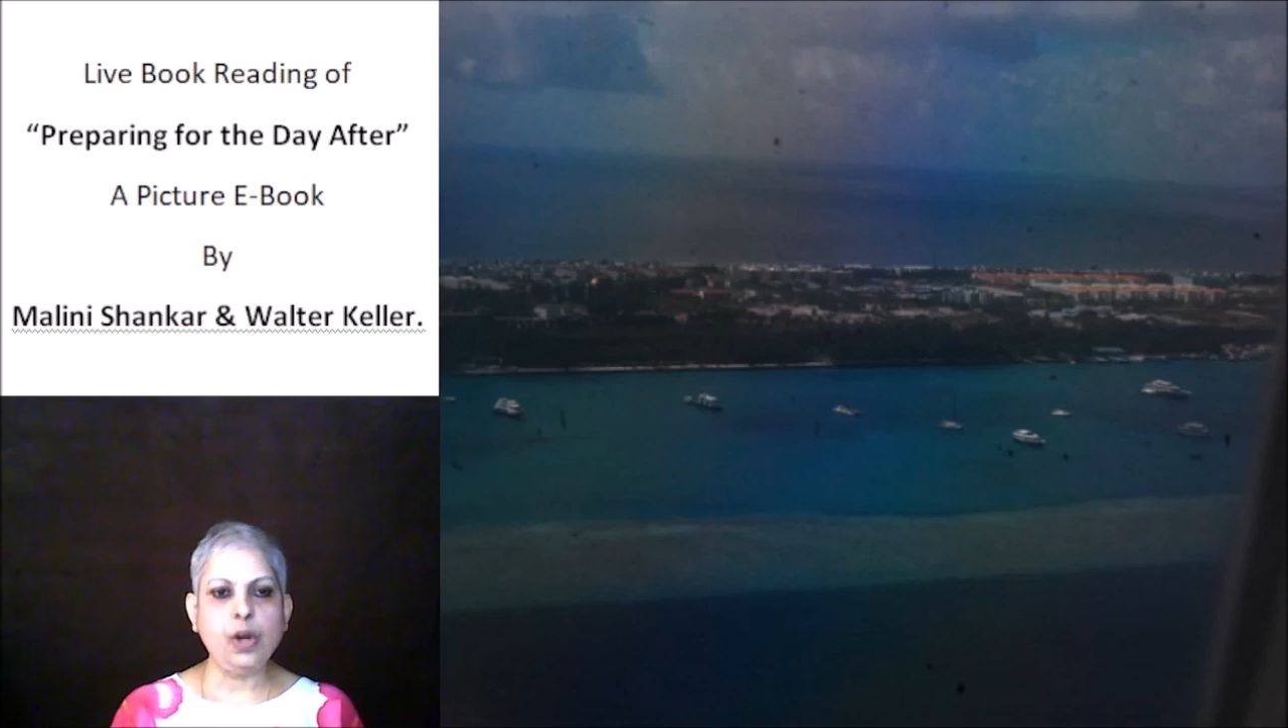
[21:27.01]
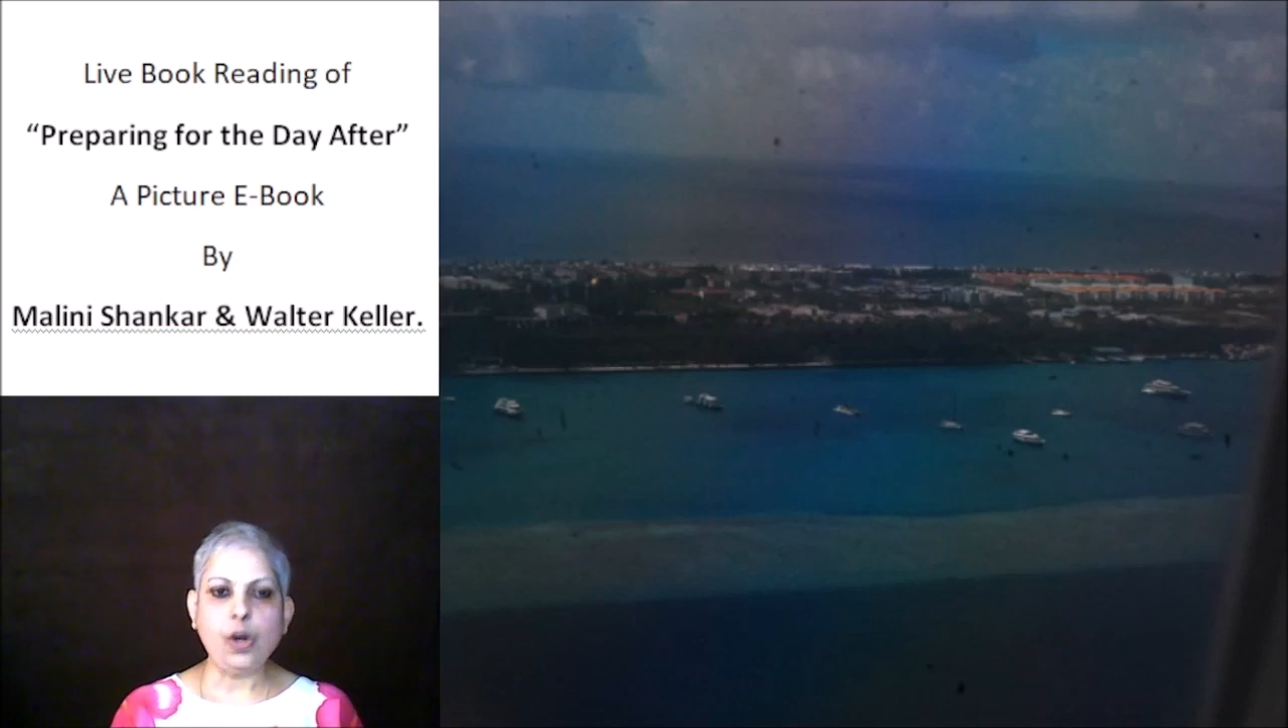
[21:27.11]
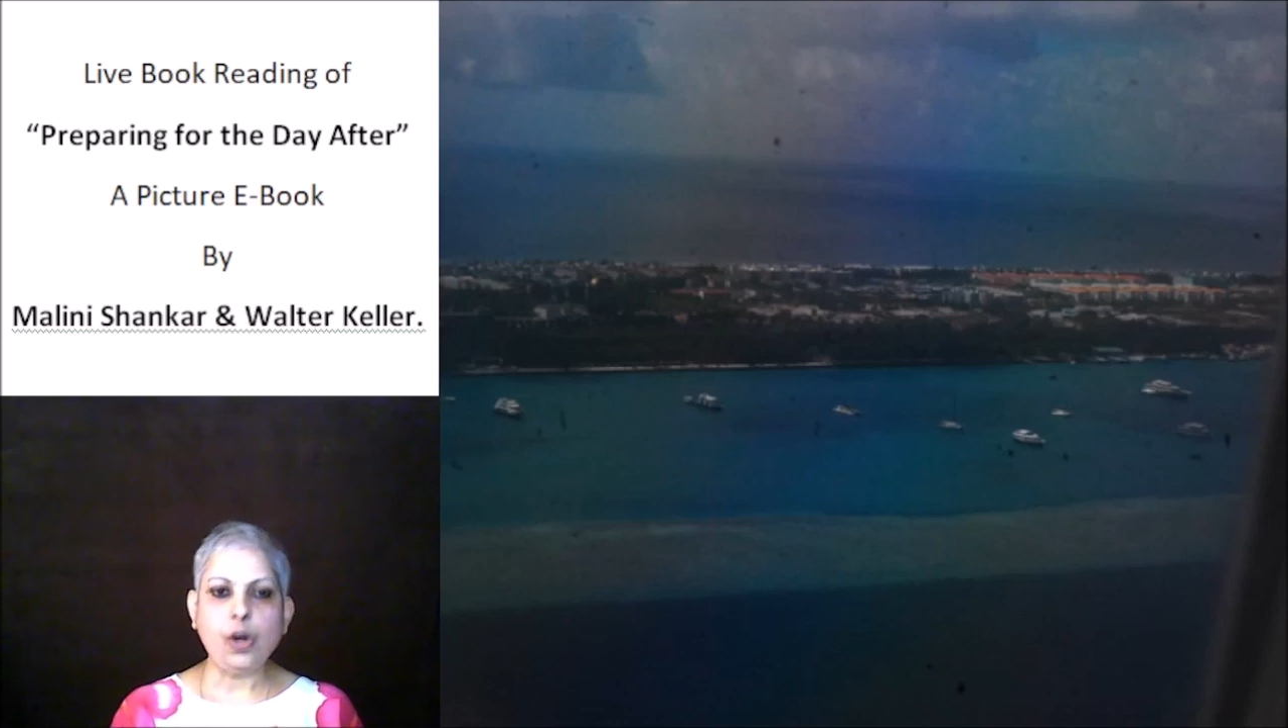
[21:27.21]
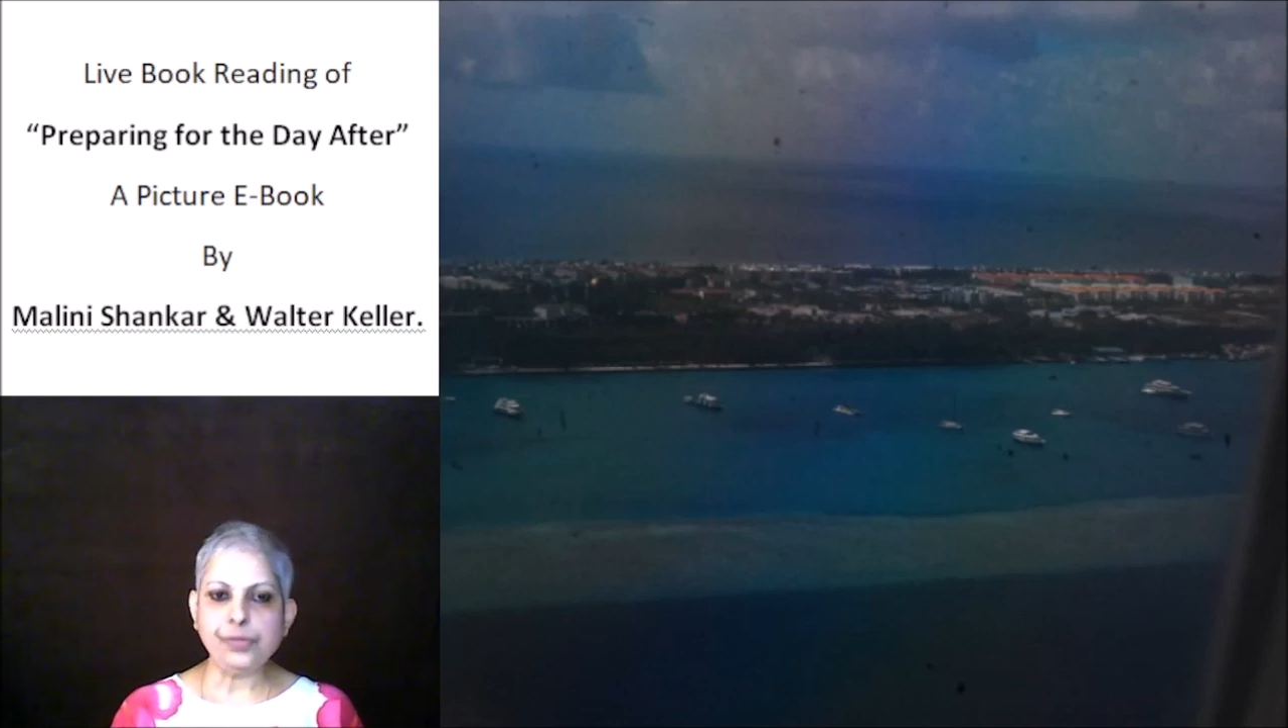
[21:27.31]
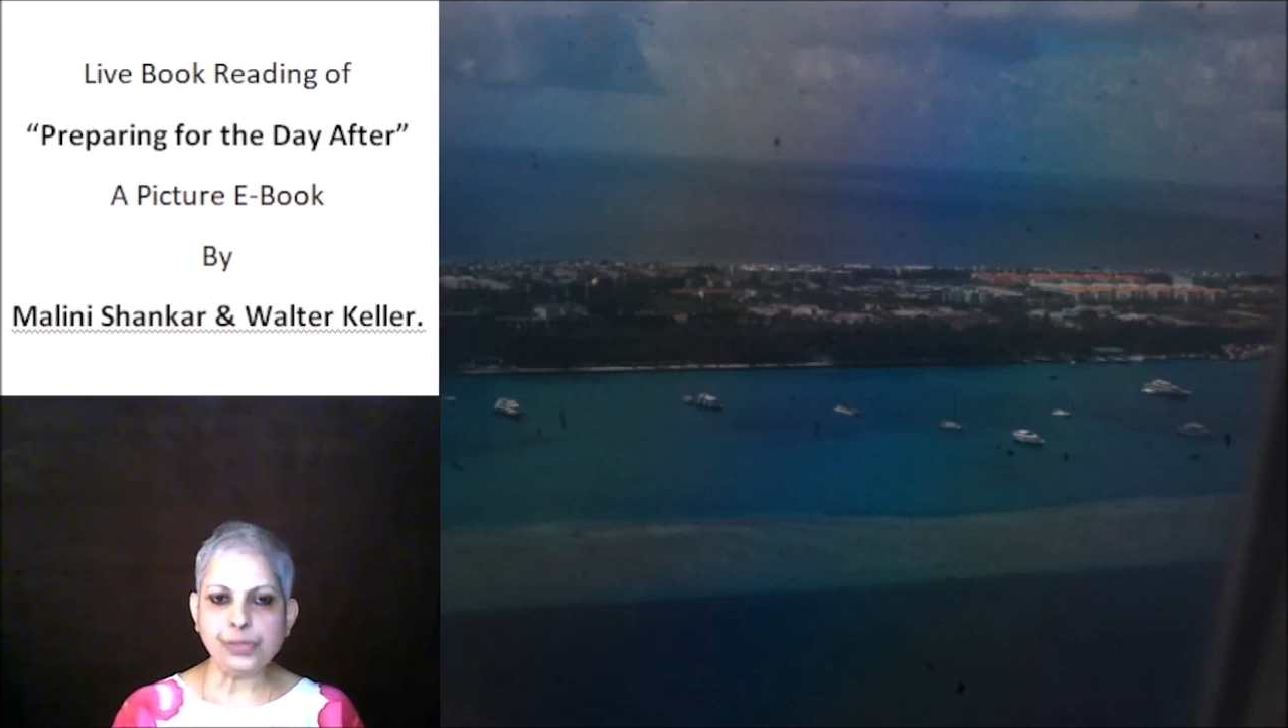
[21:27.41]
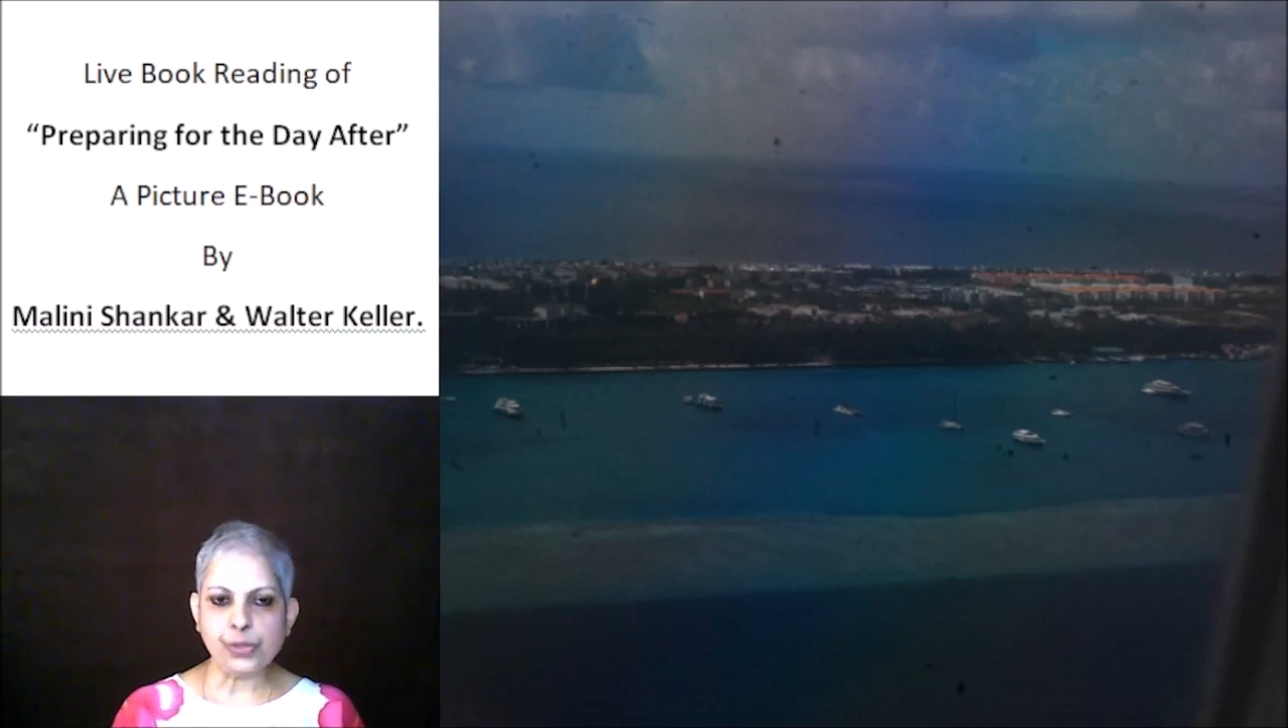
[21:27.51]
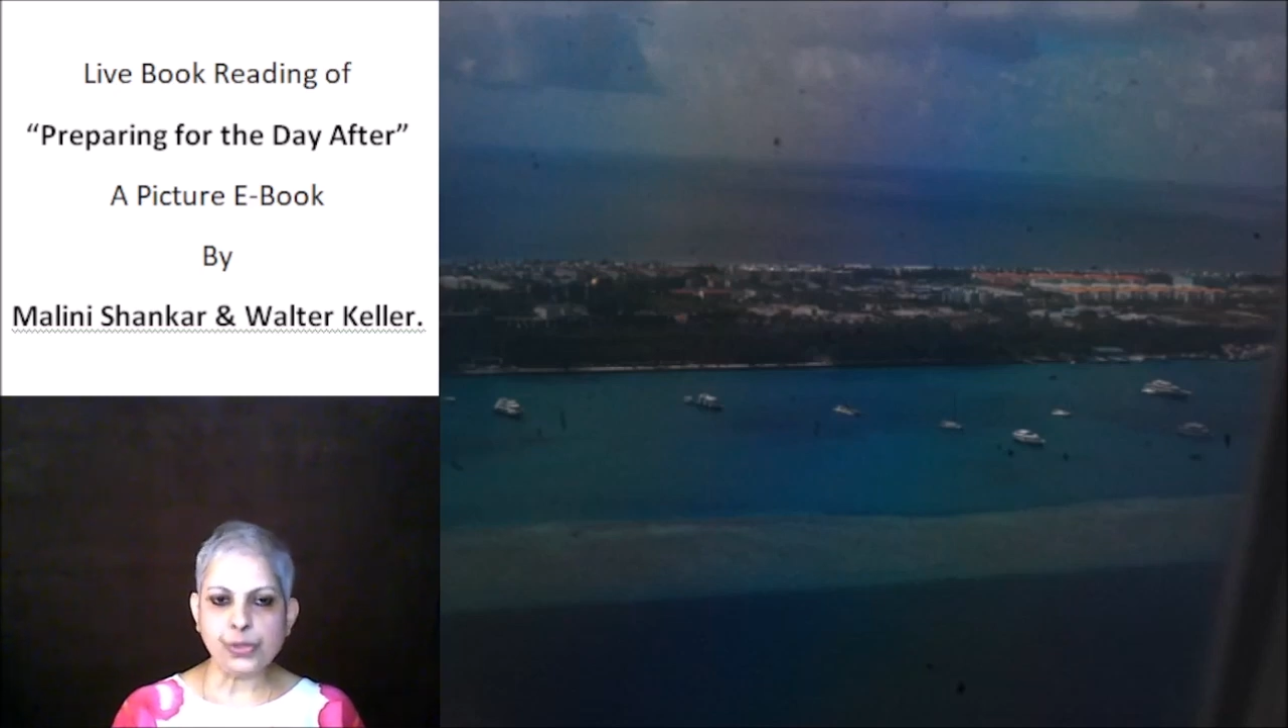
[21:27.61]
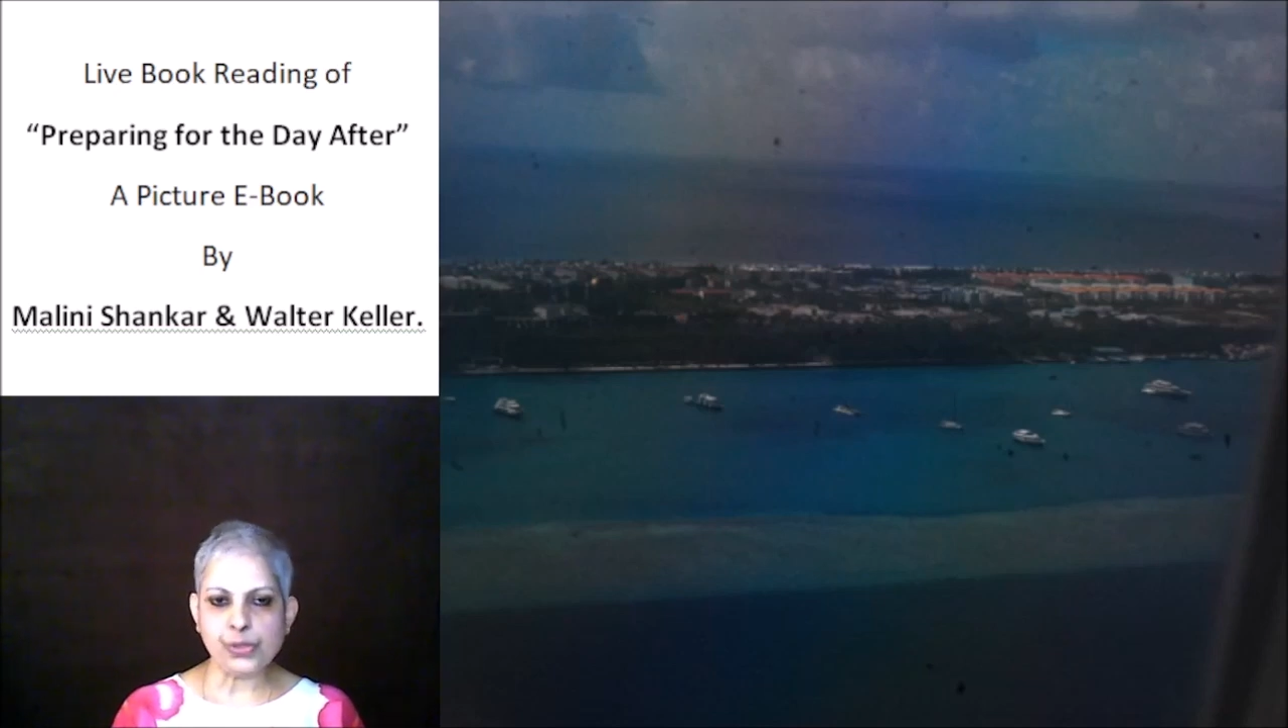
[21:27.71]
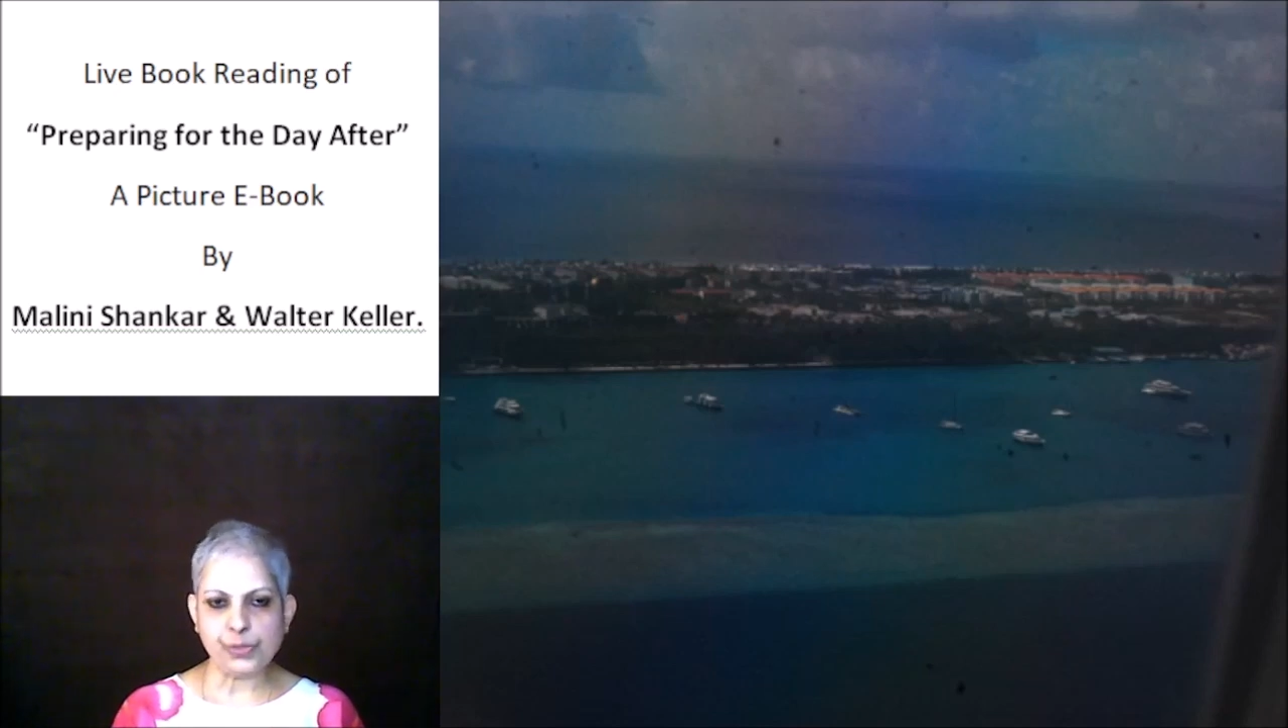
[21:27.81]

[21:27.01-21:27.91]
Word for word: off the coast